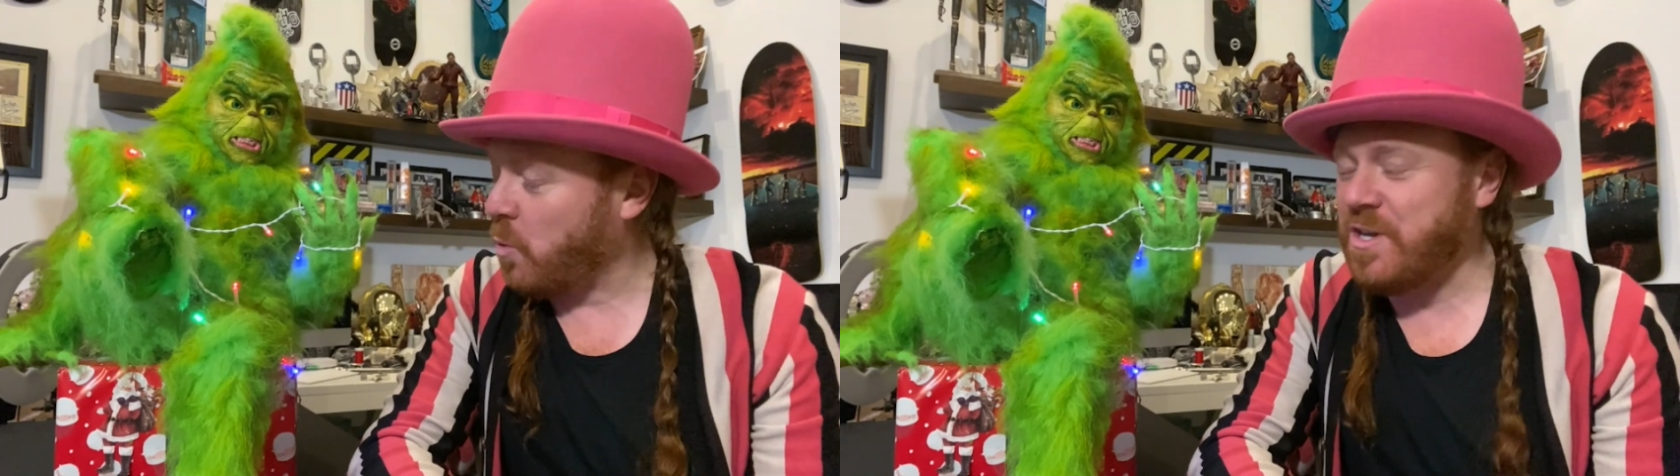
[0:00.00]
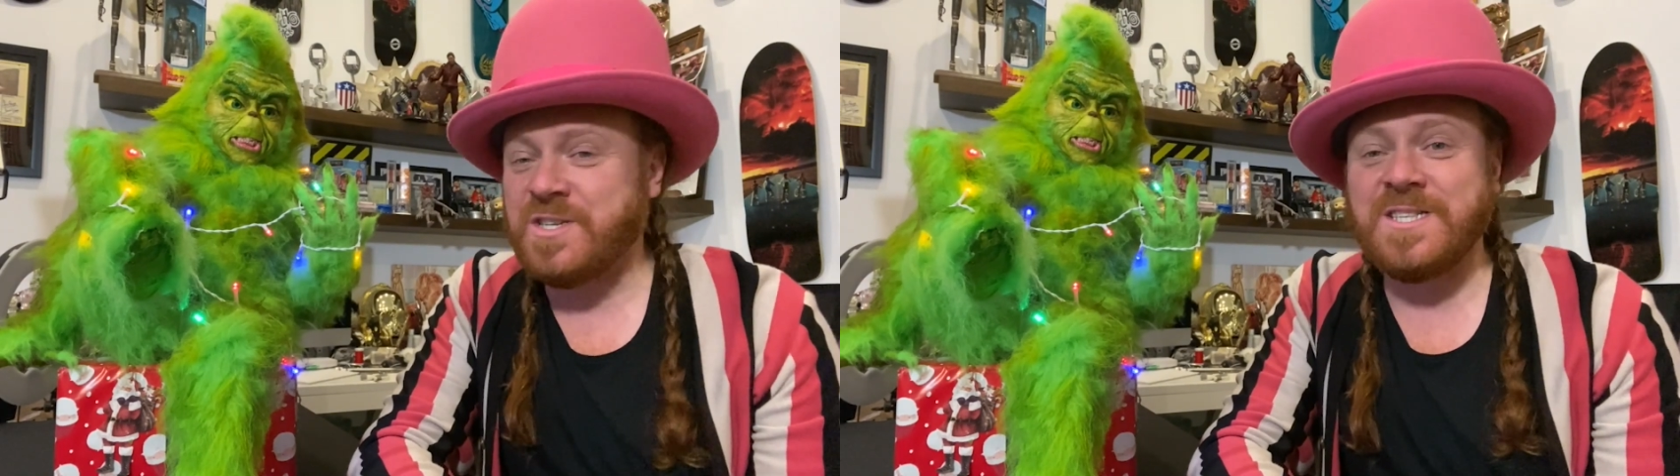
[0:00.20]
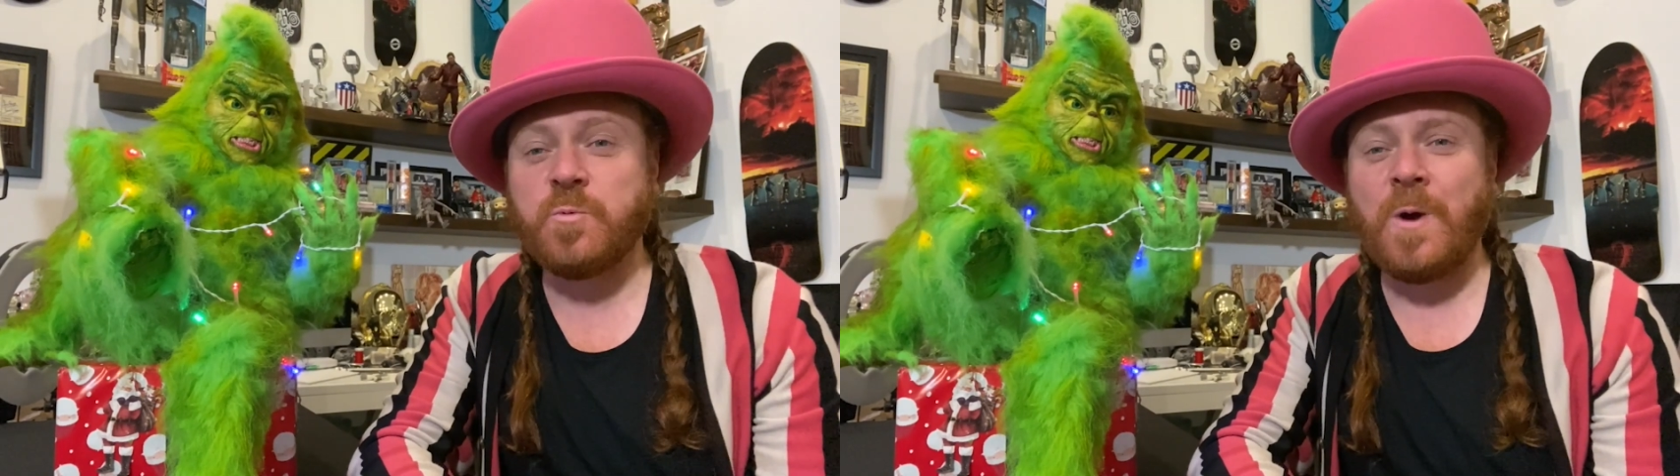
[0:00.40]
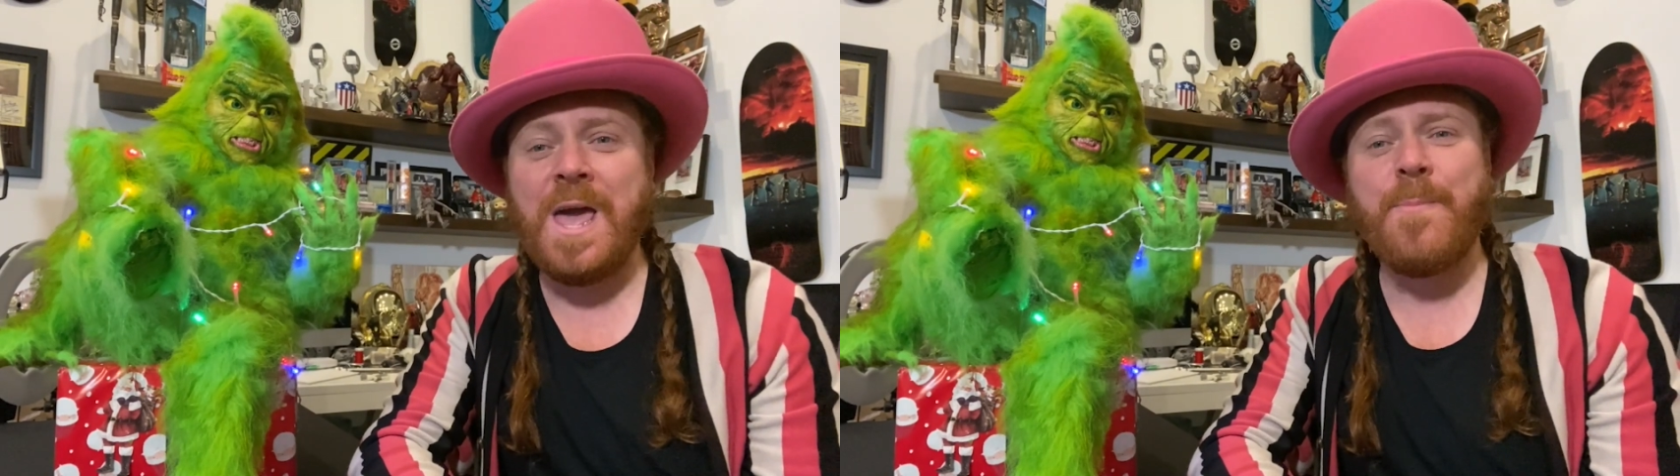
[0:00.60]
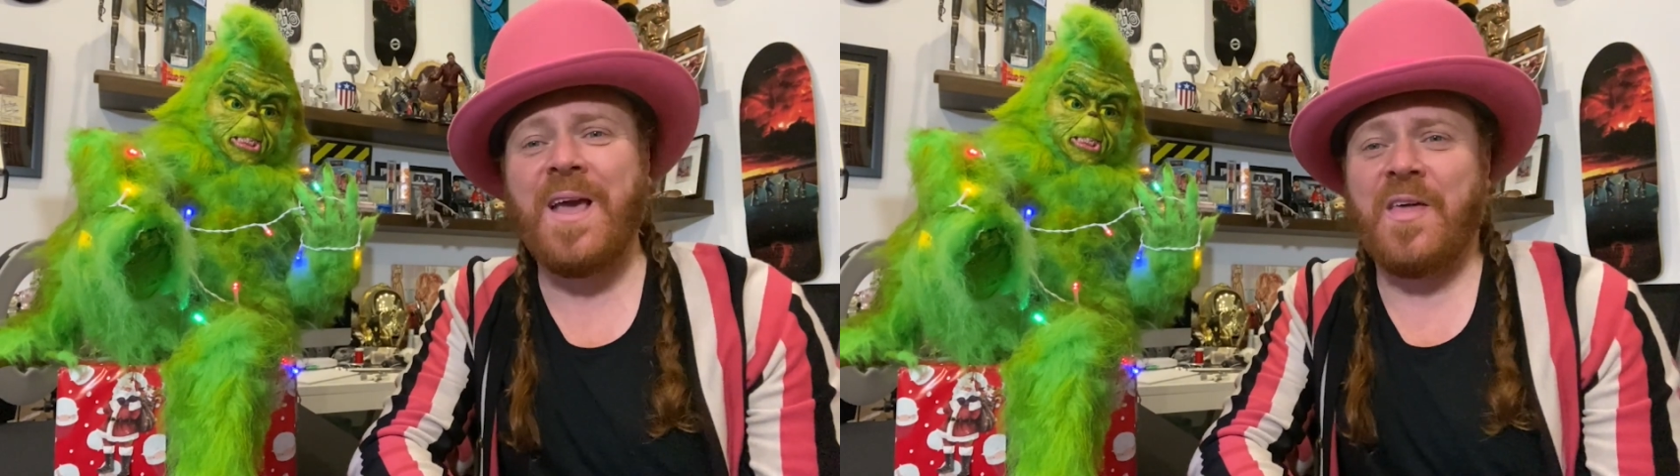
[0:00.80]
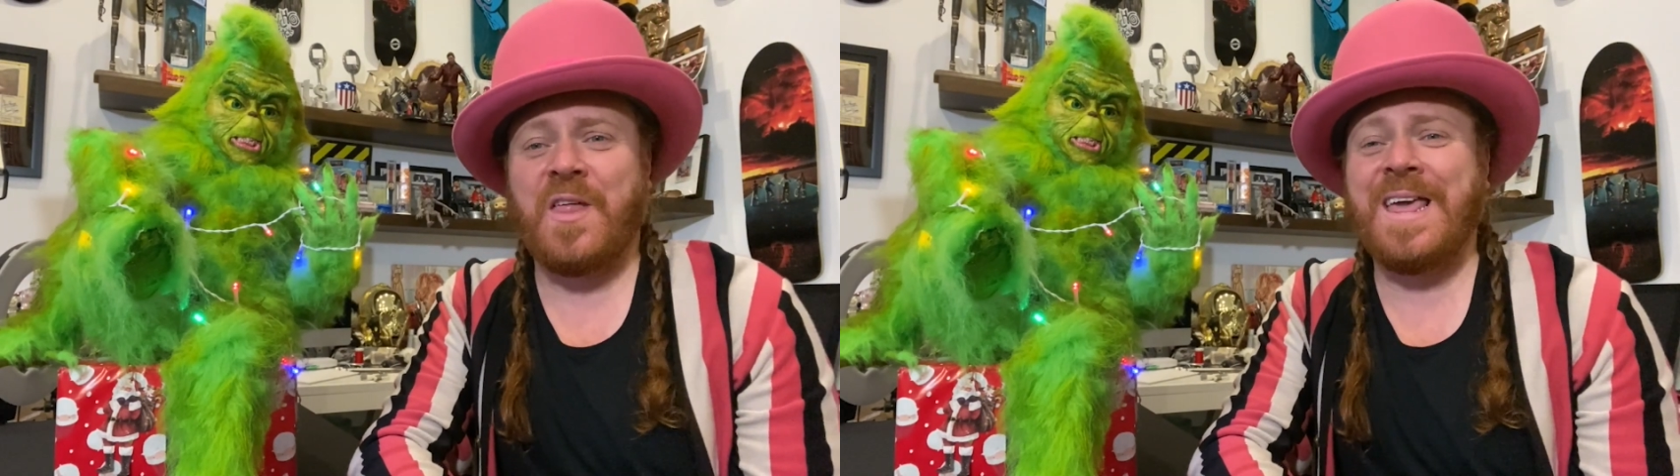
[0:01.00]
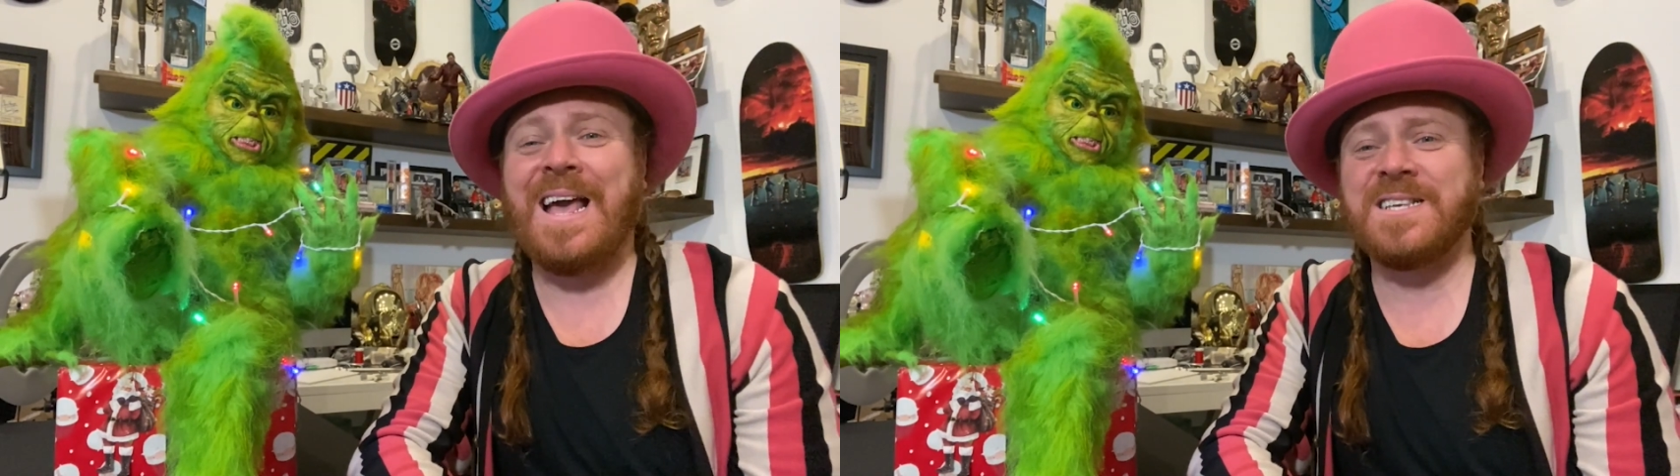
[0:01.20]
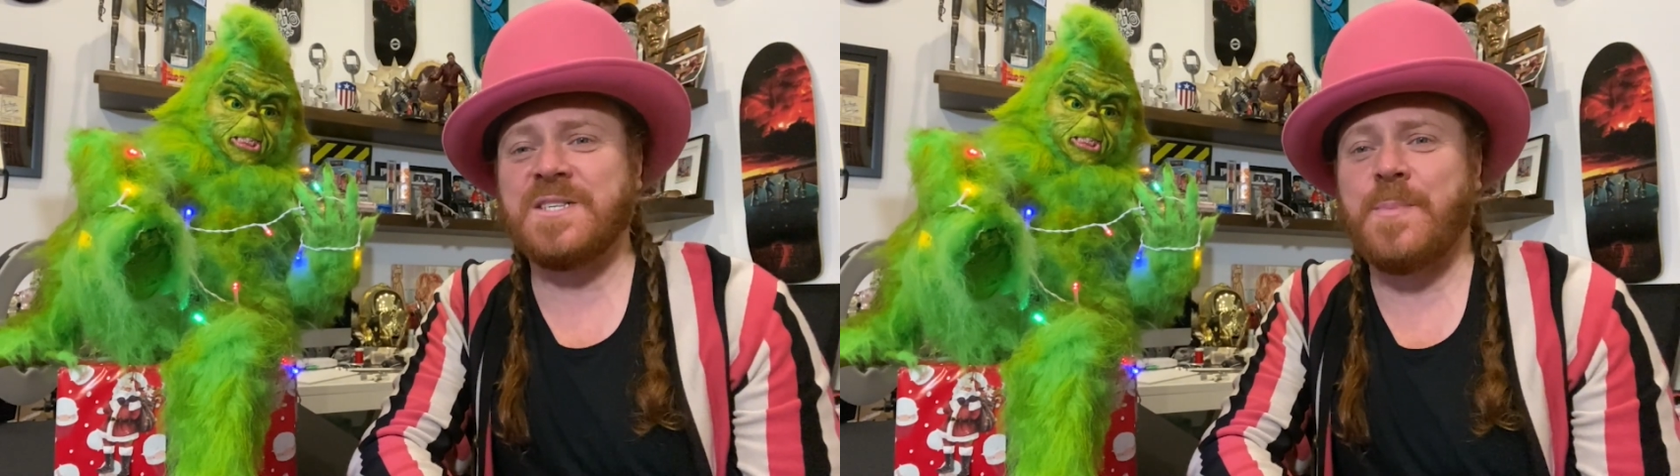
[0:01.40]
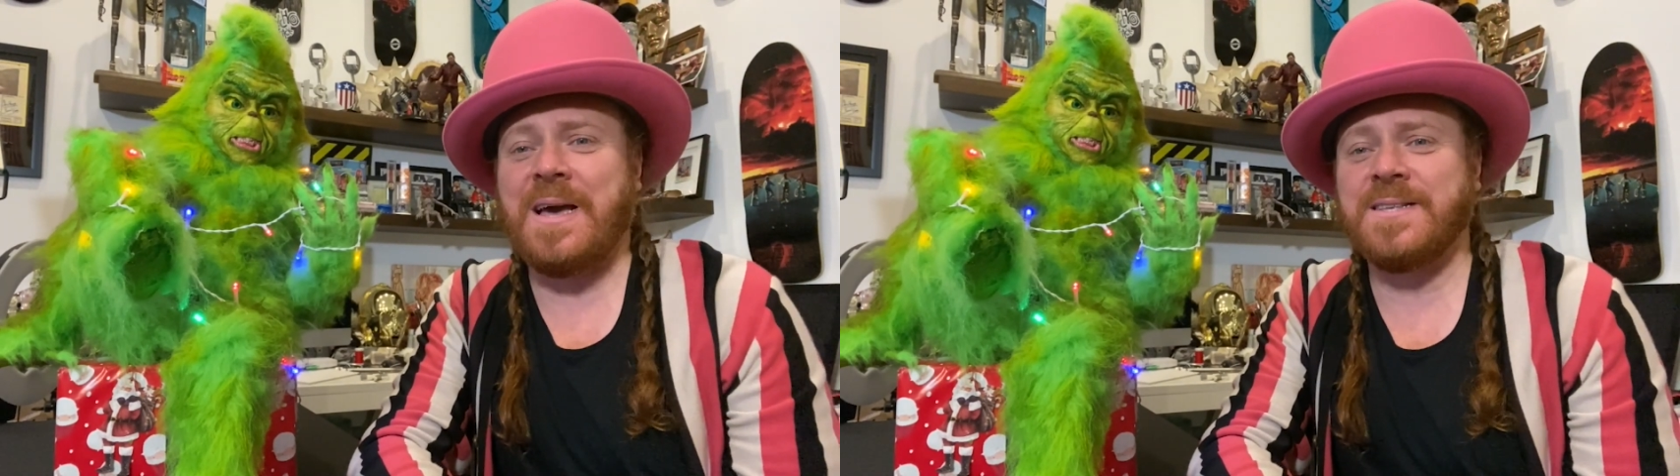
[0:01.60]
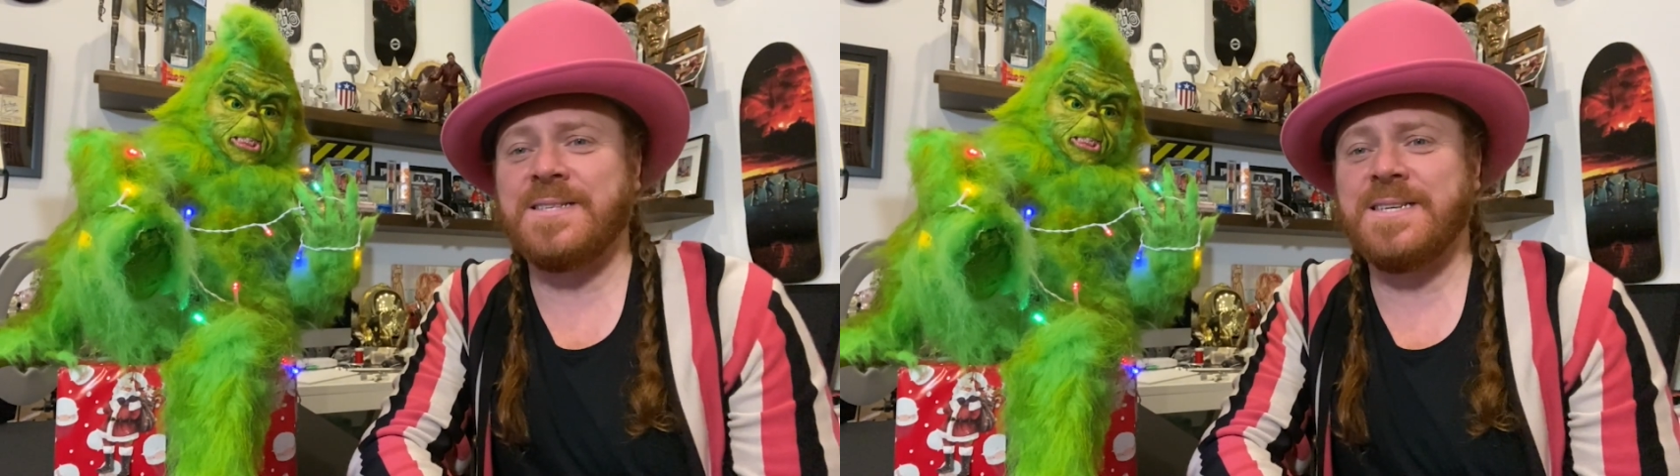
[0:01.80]
which is way bigger than I
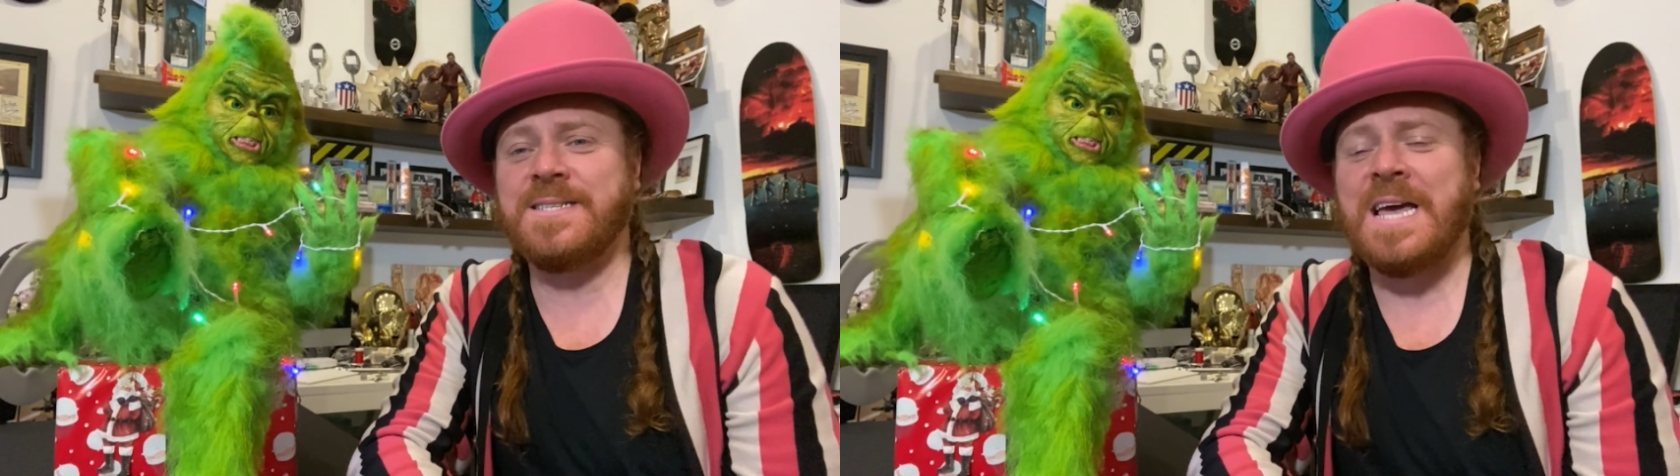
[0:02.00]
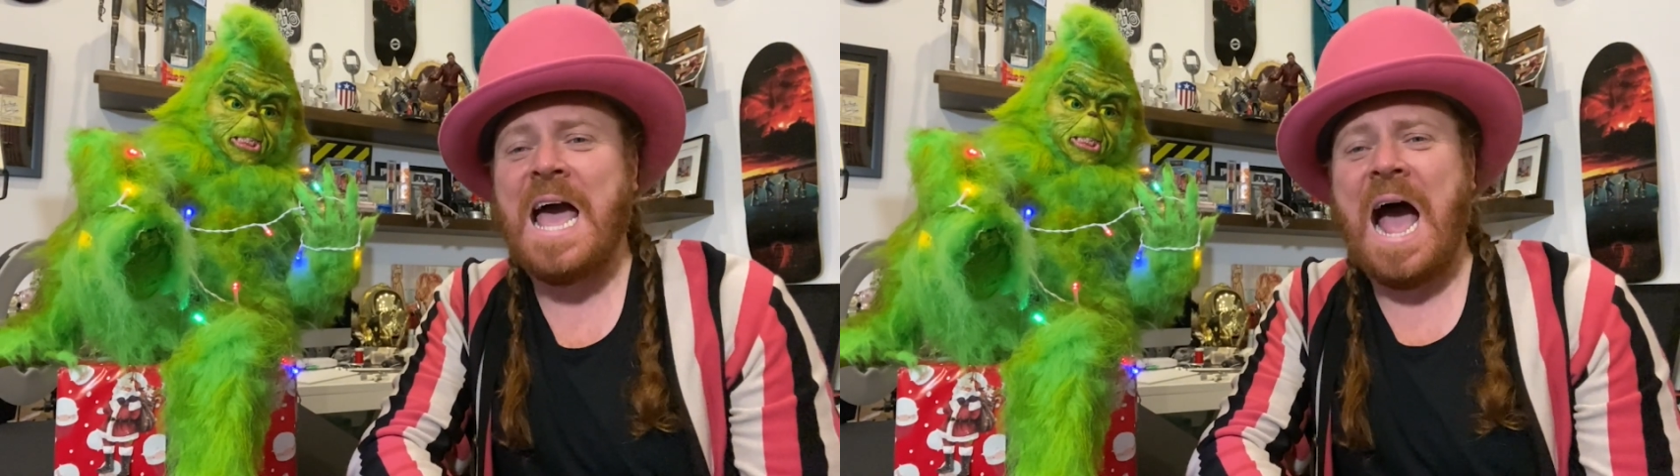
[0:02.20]
expected,